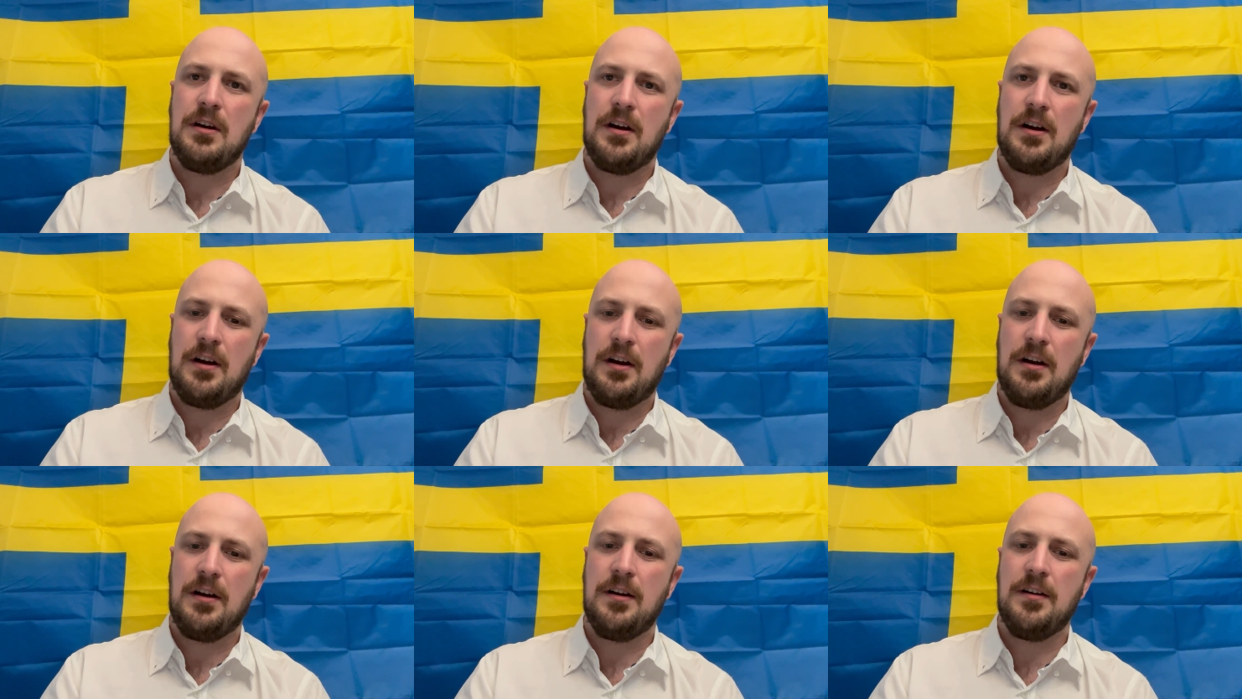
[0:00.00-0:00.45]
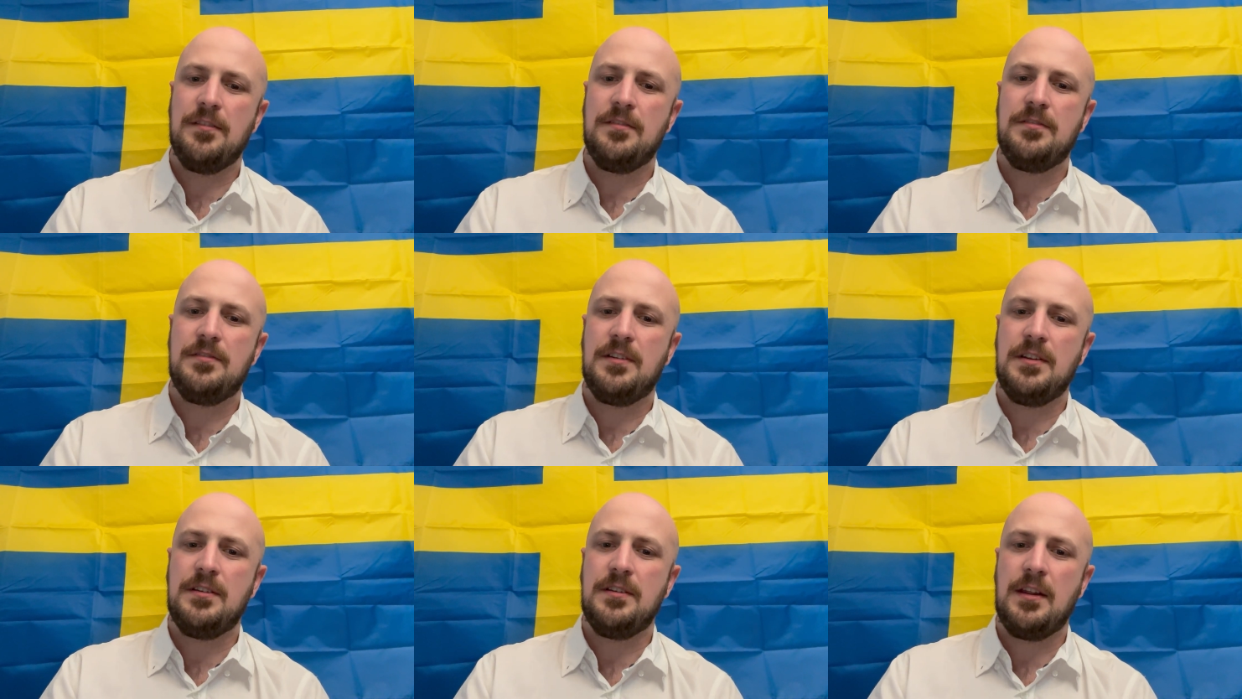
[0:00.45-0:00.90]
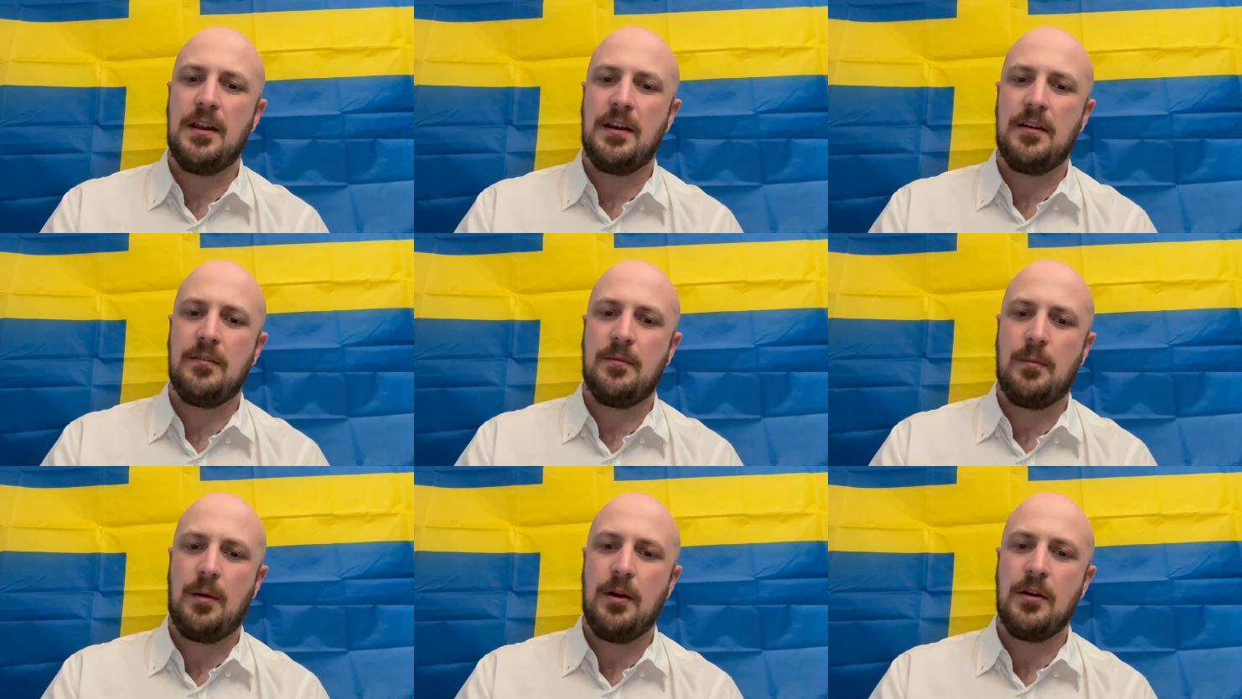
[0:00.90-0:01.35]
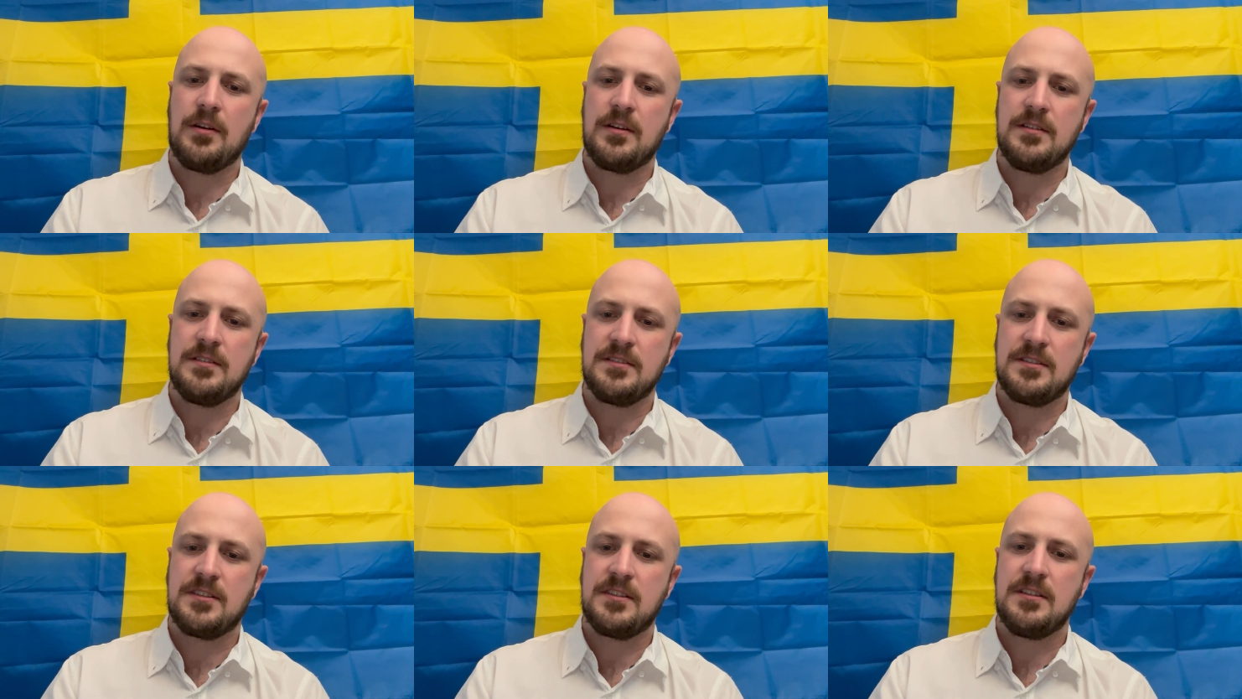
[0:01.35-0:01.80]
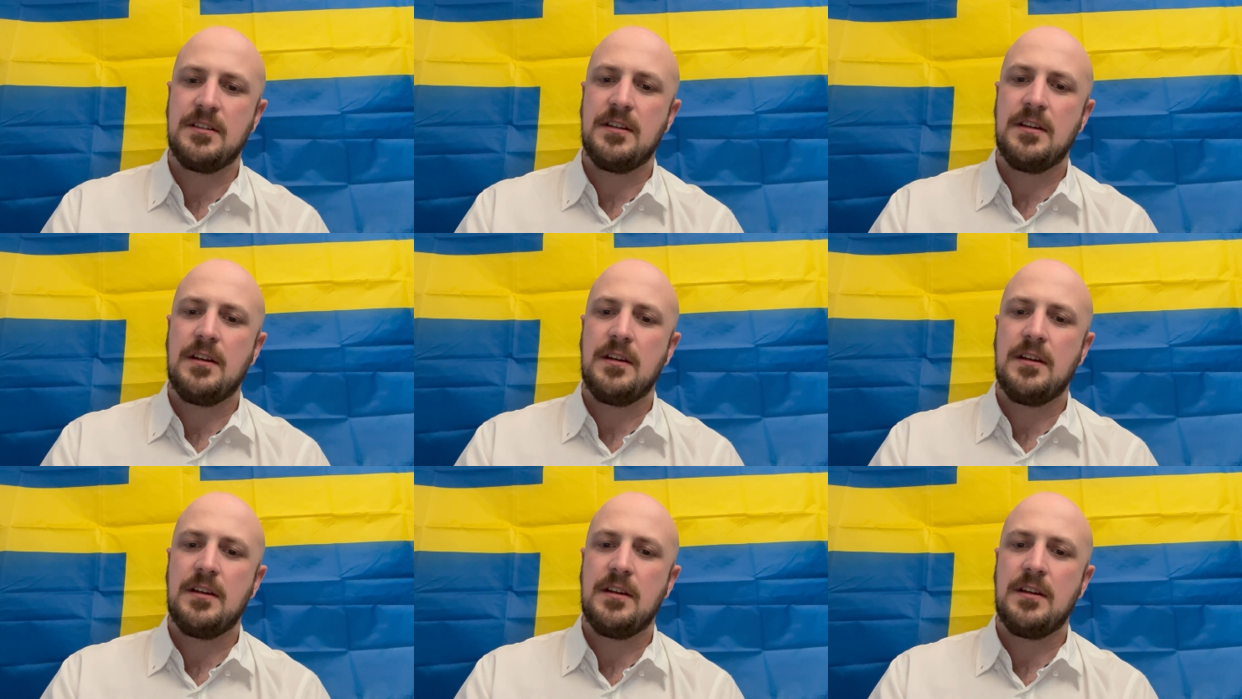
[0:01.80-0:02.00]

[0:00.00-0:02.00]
of the Native Americans